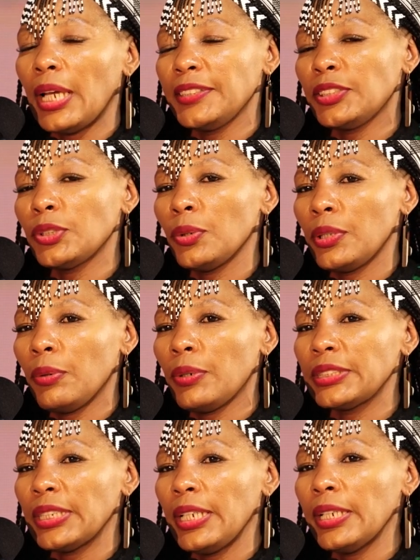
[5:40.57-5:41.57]
I saw there
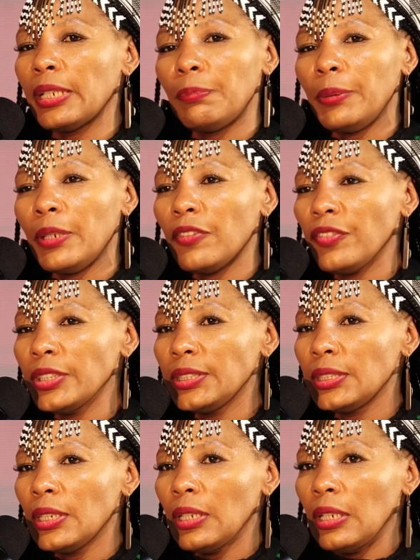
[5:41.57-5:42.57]
was a little bit of it,